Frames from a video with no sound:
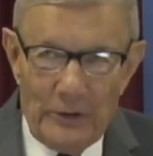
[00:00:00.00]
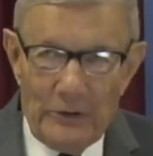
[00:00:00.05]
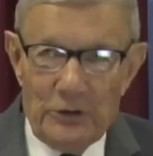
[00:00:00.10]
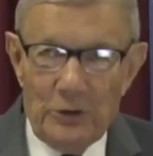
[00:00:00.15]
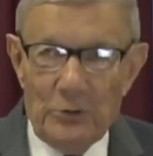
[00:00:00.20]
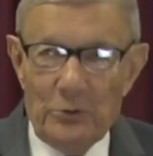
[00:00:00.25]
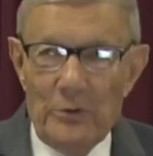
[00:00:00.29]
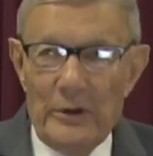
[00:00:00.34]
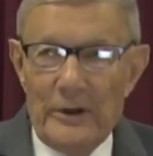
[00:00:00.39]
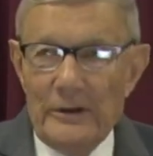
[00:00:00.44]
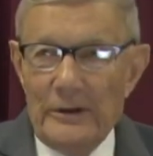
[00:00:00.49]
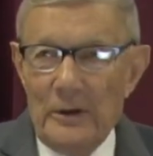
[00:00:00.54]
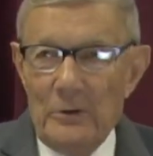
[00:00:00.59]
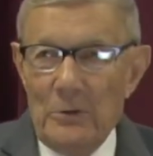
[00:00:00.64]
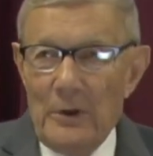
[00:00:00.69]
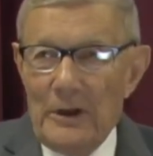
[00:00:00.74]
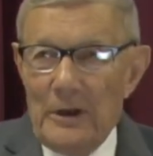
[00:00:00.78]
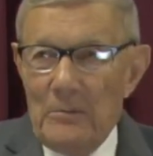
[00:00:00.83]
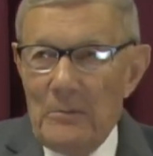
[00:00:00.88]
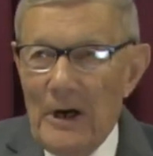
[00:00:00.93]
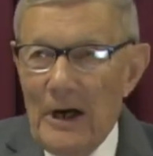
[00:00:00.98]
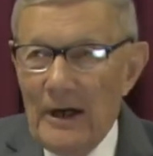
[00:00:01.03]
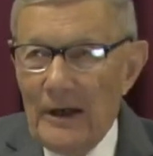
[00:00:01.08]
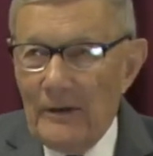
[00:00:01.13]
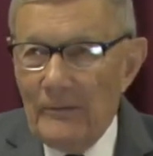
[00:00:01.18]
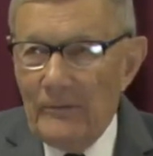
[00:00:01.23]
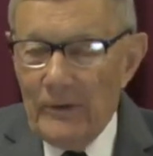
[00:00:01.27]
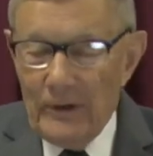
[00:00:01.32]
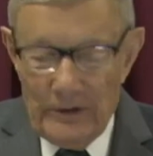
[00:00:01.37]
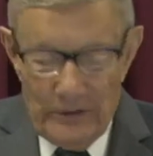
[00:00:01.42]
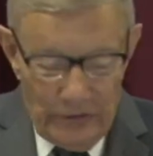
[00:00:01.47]
But you really want to
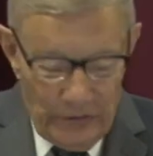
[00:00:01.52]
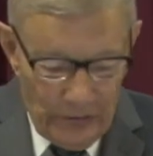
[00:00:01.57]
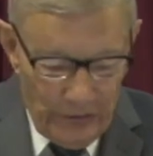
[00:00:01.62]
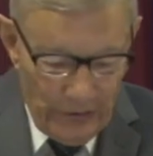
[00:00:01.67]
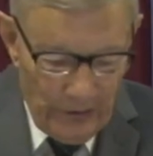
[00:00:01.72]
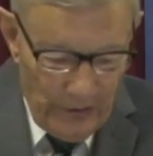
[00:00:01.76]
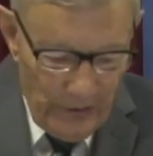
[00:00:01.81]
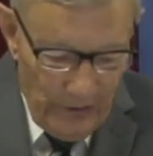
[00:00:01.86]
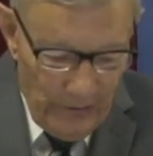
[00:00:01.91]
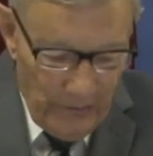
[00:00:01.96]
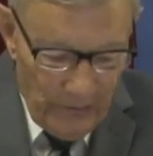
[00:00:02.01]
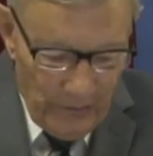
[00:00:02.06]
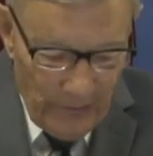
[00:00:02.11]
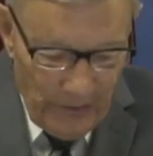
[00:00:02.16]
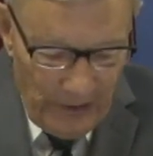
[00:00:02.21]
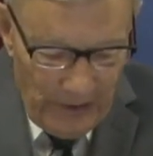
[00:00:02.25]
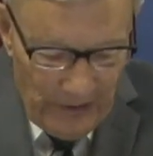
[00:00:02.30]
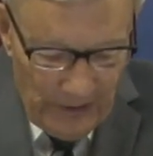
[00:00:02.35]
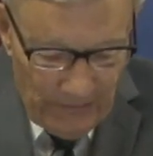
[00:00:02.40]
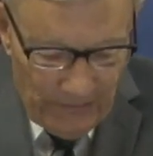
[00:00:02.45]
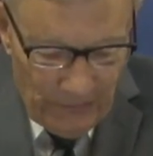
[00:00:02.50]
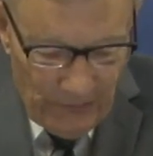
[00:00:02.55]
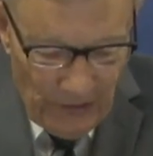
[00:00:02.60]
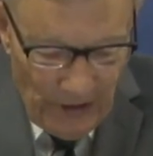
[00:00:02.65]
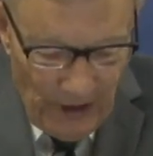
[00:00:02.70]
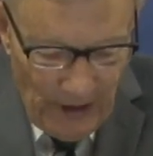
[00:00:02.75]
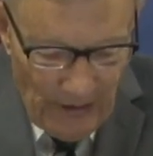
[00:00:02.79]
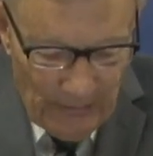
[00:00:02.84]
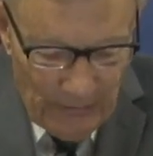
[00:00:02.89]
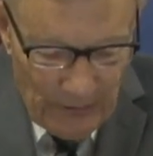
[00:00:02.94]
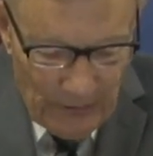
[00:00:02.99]
mark verse 33 of
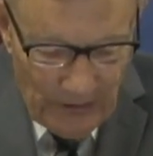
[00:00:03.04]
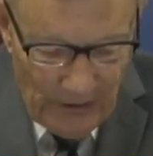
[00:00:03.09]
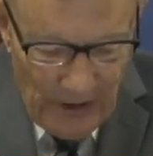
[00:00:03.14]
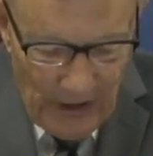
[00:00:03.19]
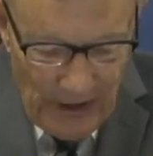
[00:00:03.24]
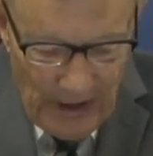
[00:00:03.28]
chapter